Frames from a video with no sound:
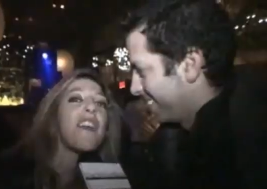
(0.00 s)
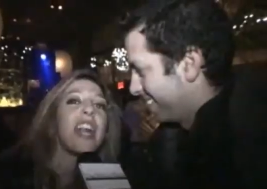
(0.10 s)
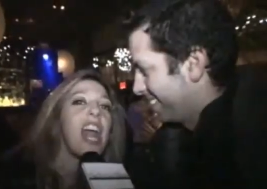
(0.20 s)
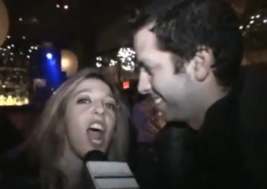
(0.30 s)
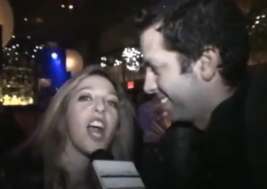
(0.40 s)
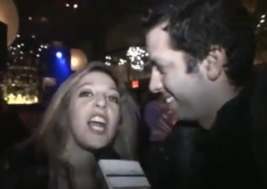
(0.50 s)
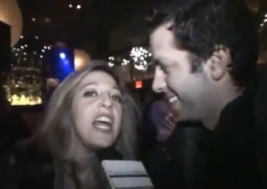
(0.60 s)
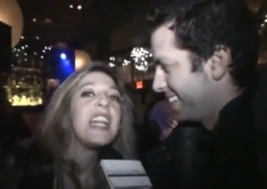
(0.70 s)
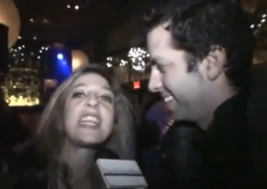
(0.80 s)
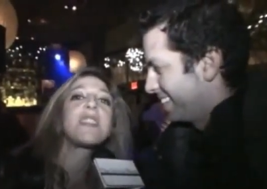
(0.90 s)
Speaker 1: love it
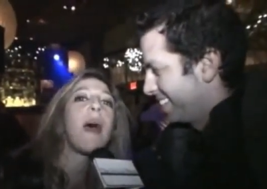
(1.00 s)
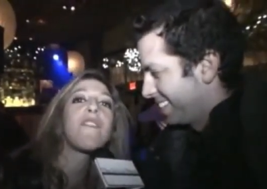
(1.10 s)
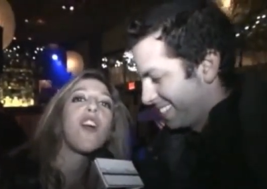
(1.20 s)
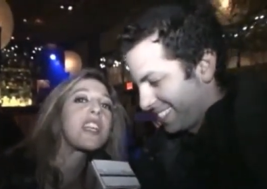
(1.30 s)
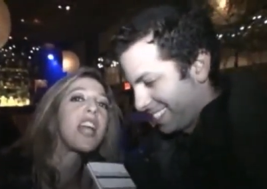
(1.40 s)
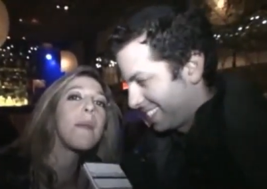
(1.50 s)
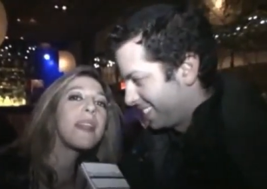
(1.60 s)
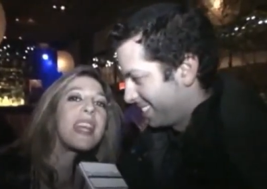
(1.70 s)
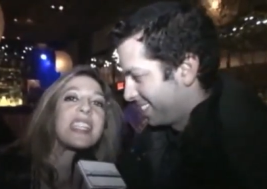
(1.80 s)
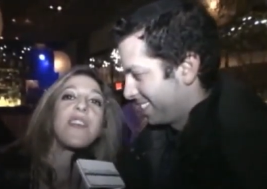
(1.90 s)
here. This is my first
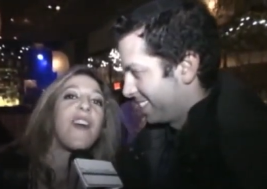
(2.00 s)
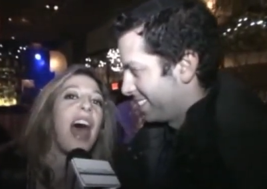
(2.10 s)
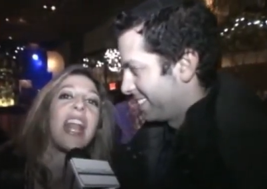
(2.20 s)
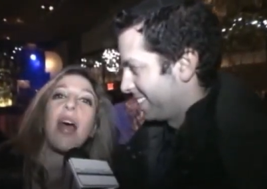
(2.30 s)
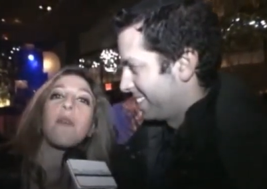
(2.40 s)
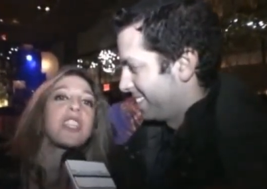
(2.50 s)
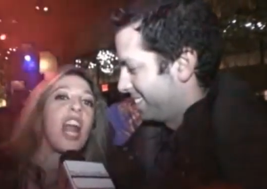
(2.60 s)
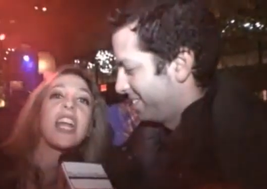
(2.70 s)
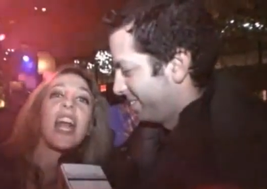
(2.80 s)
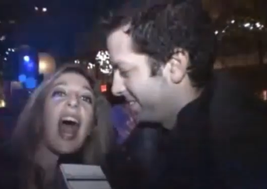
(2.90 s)
time in this event. I
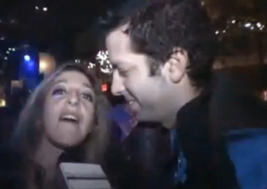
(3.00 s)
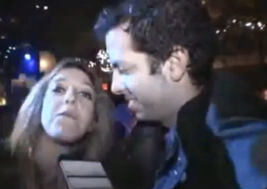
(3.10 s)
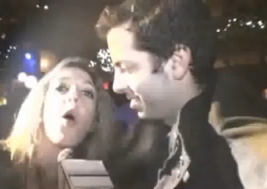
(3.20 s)
wish I could have